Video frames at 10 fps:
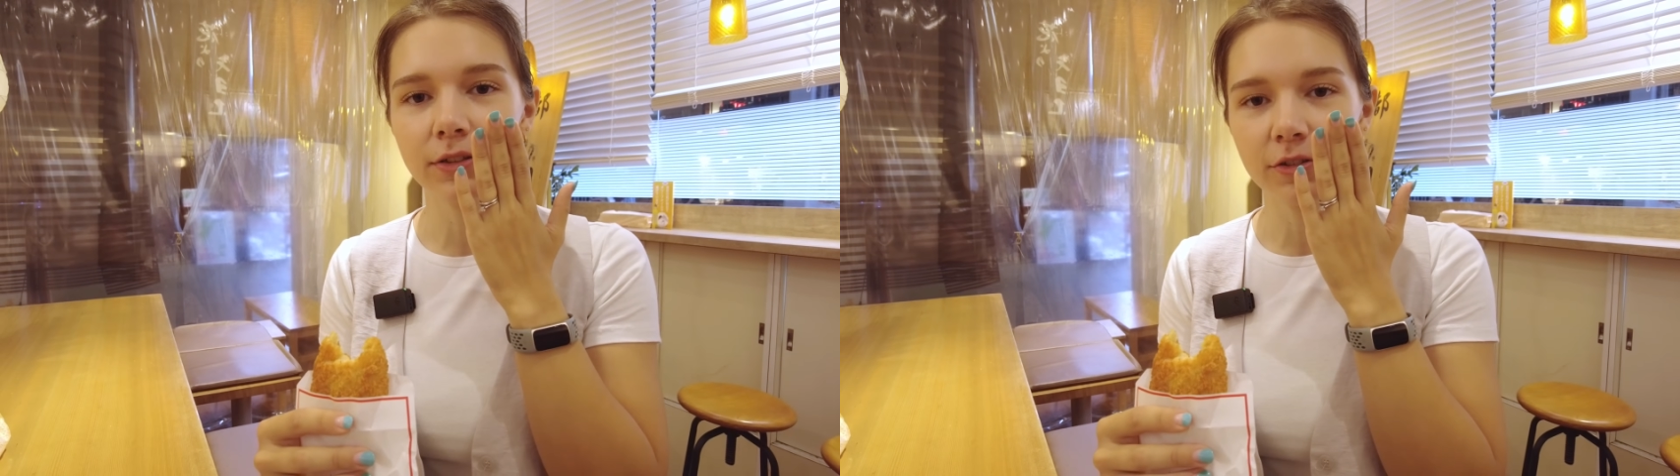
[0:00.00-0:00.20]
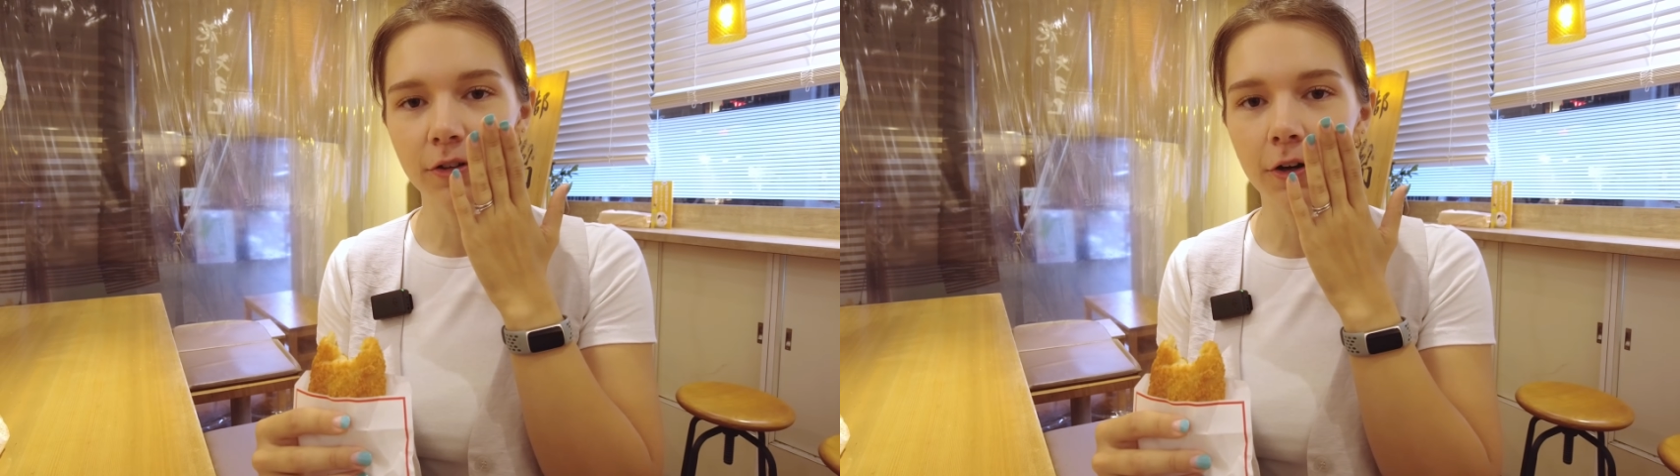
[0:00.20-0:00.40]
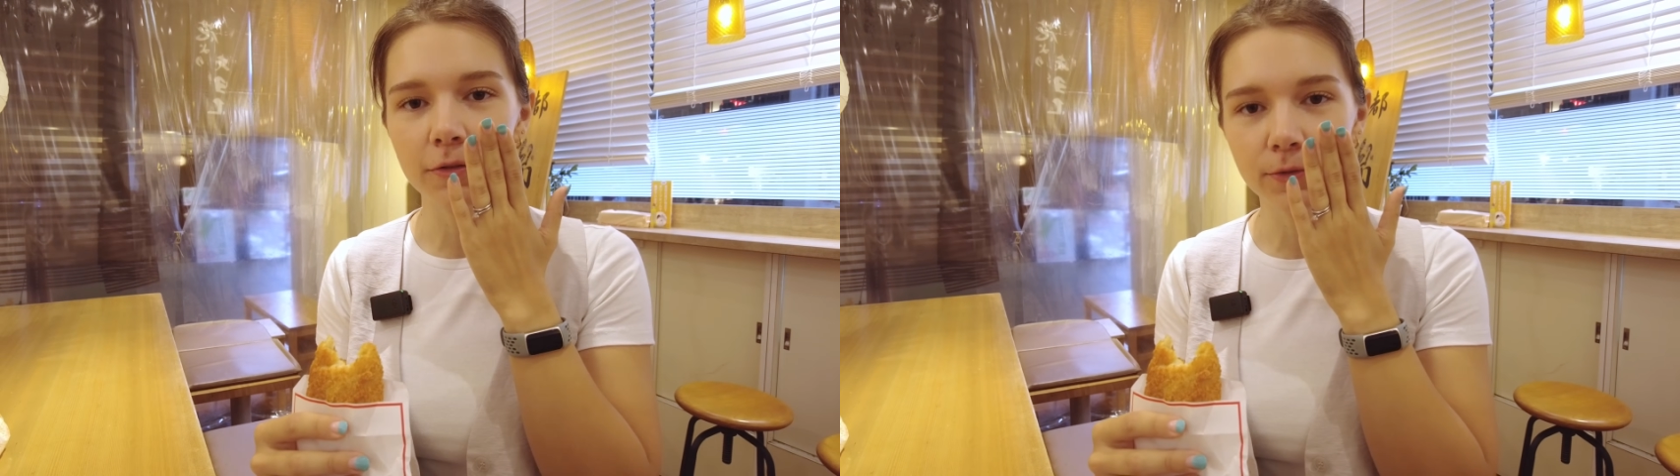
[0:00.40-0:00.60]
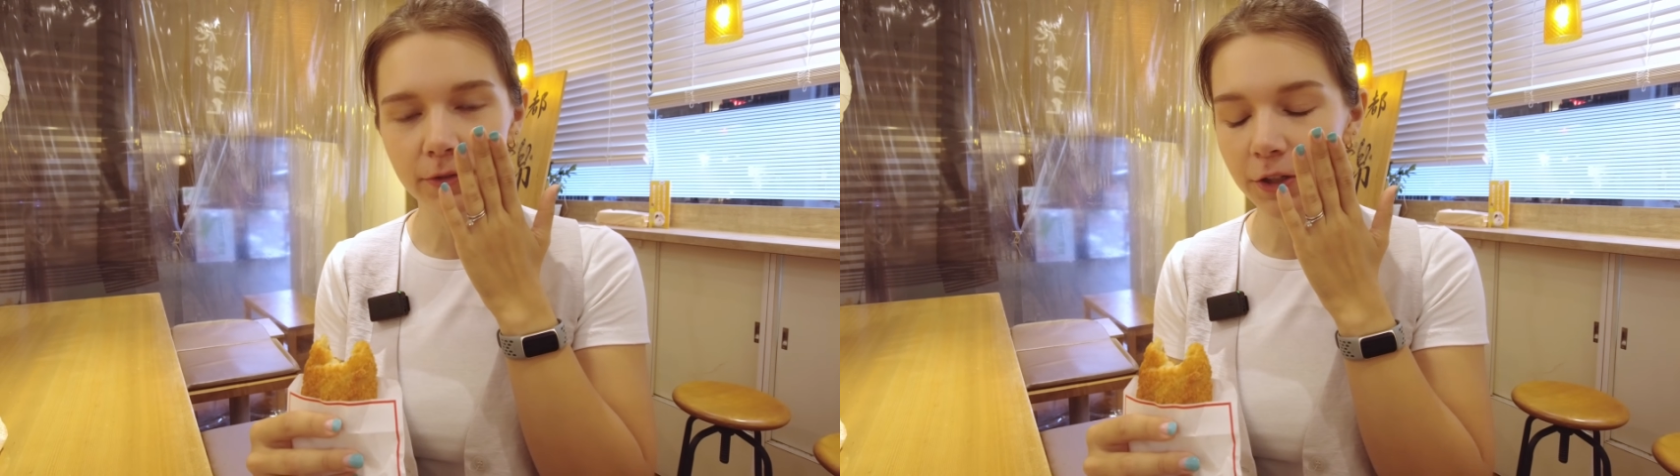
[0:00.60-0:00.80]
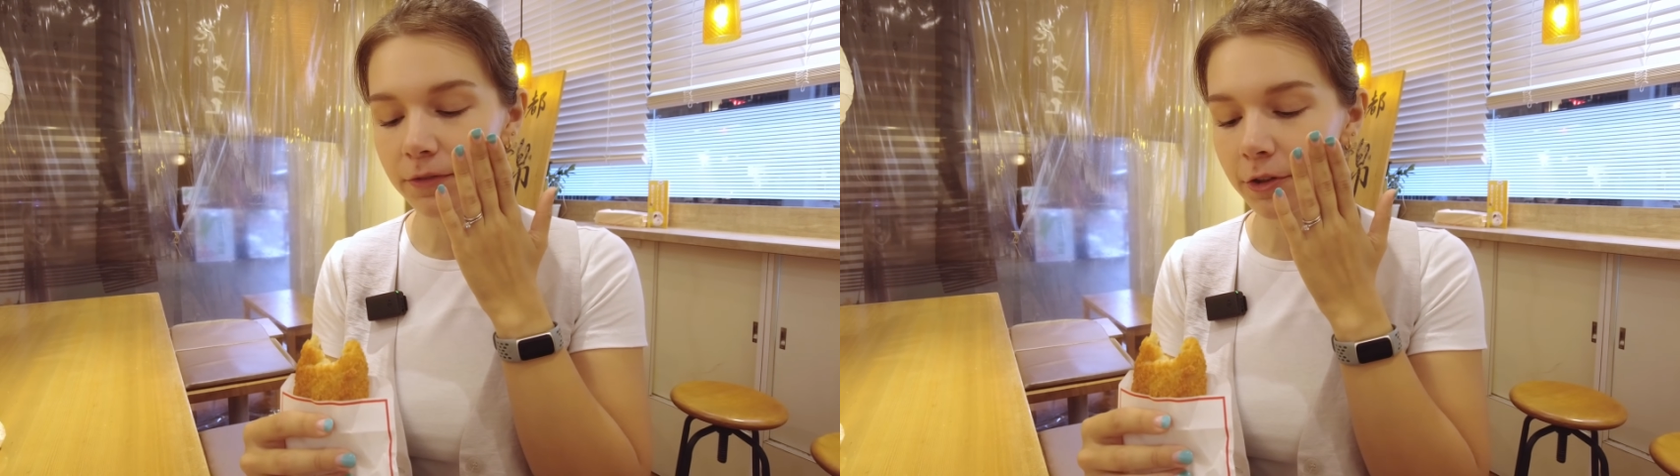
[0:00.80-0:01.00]
soft
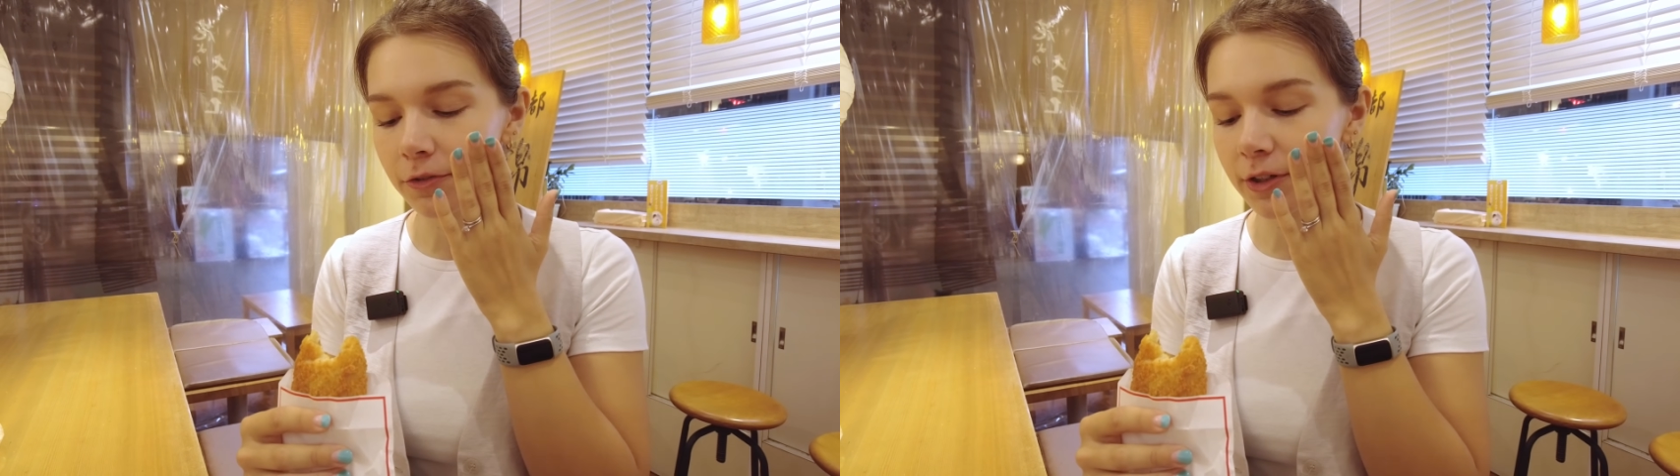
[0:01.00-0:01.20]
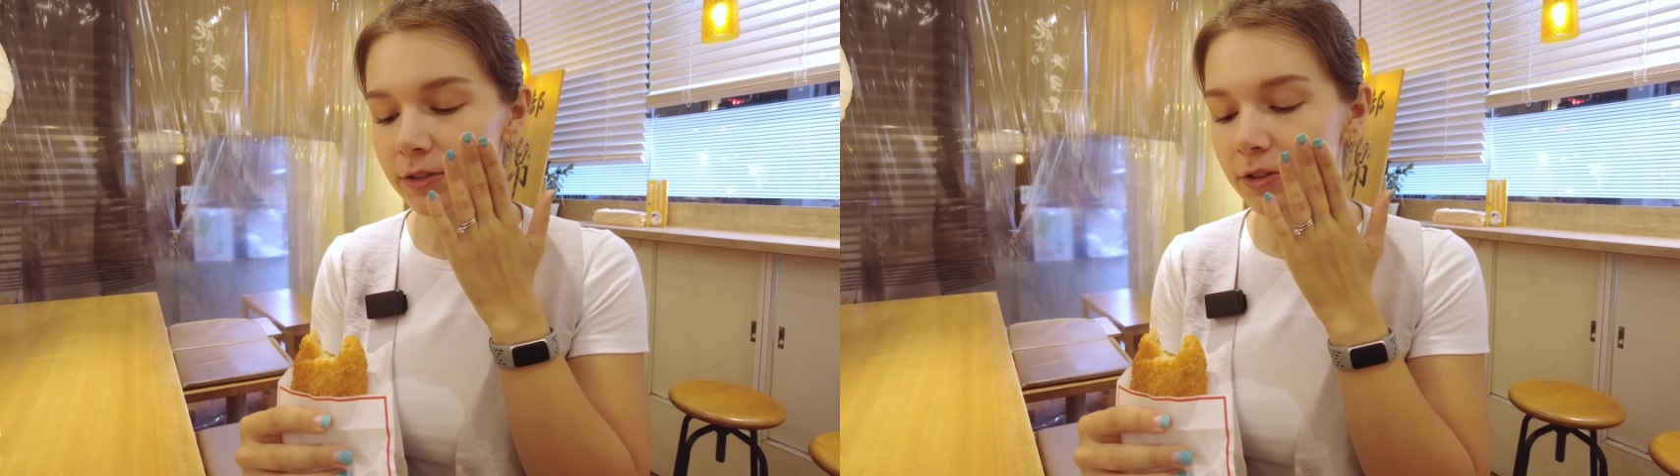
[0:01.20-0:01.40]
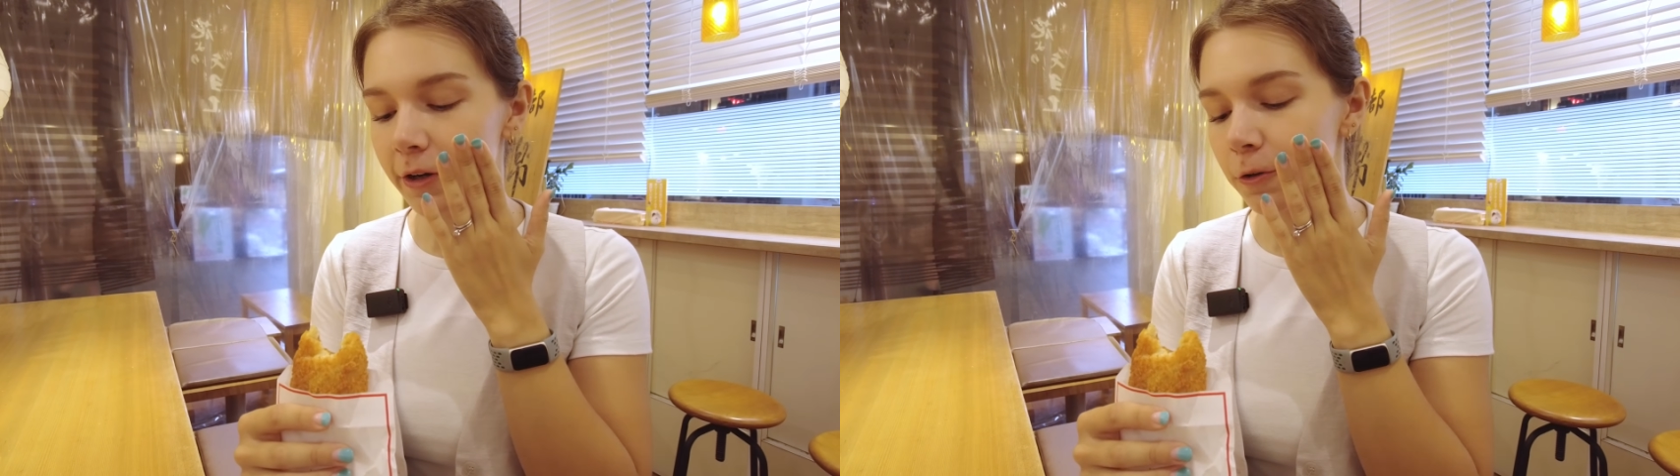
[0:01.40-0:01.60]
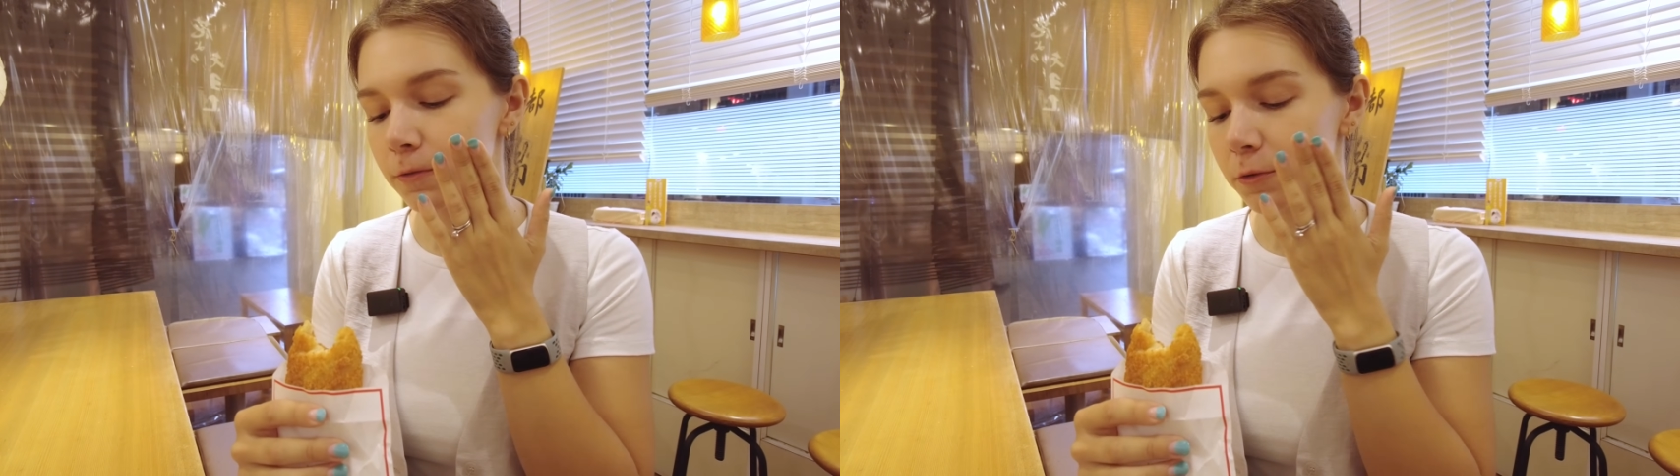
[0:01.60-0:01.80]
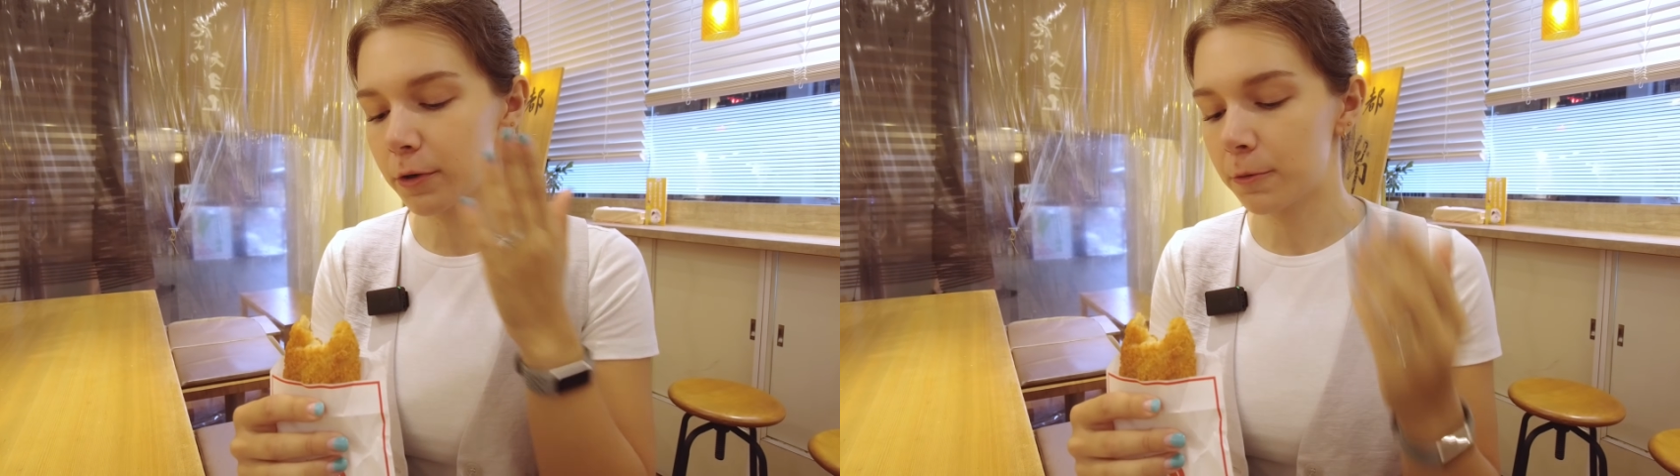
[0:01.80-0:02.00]
flavor that's not
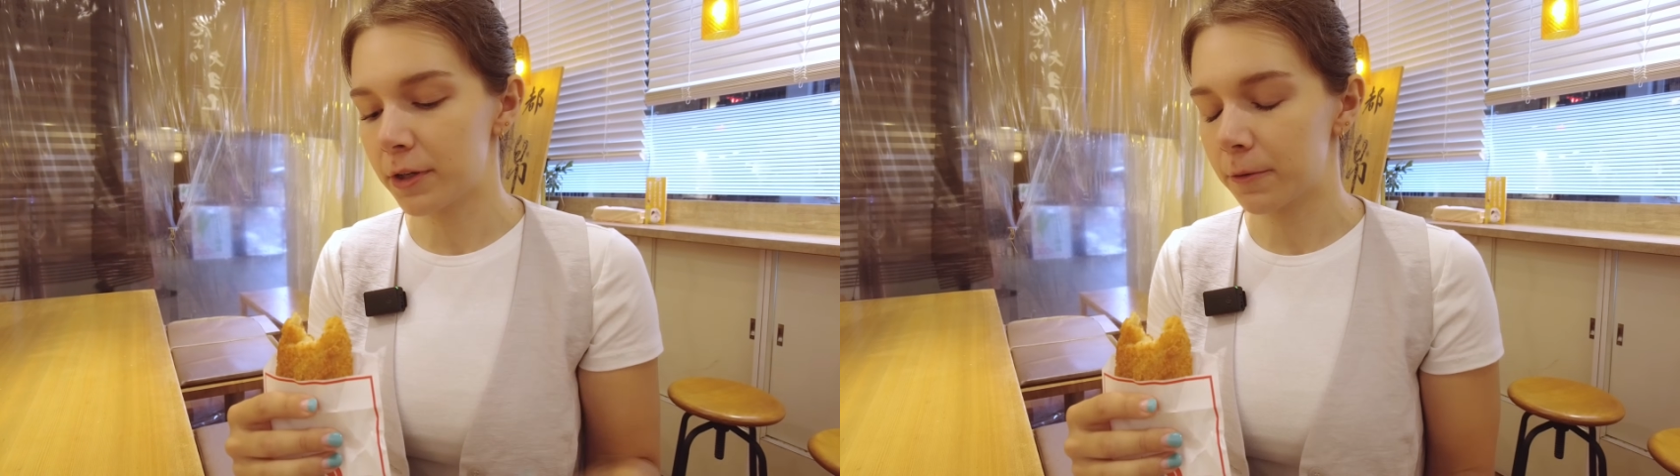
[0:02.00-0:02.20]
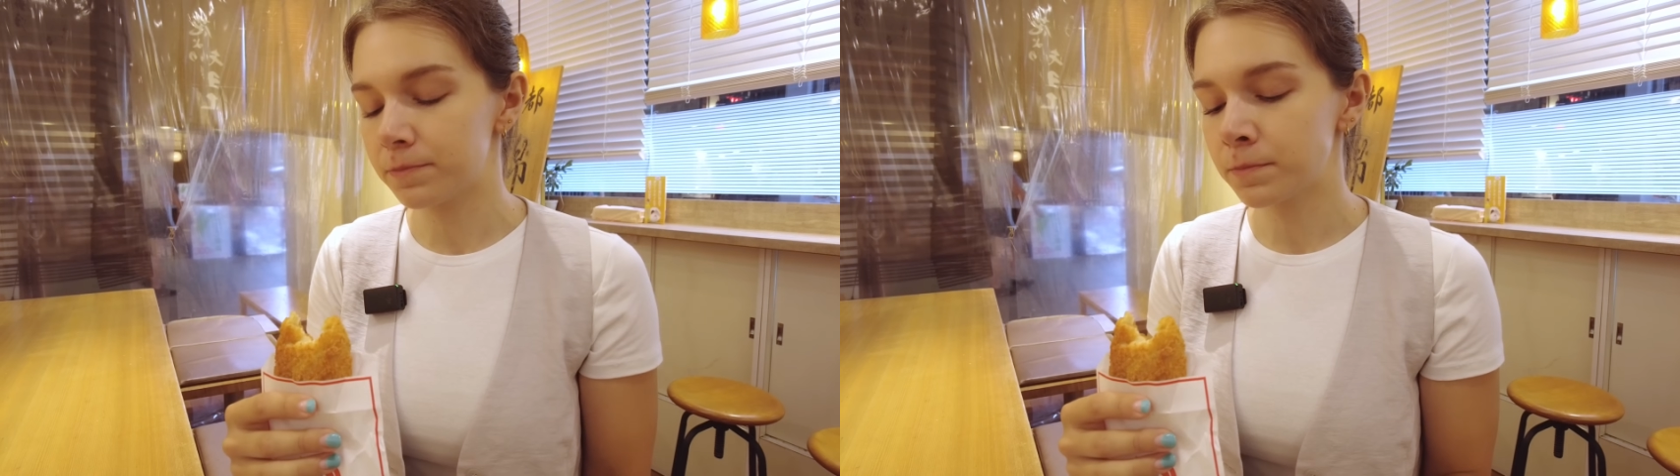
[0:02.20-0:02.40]
overwhelming.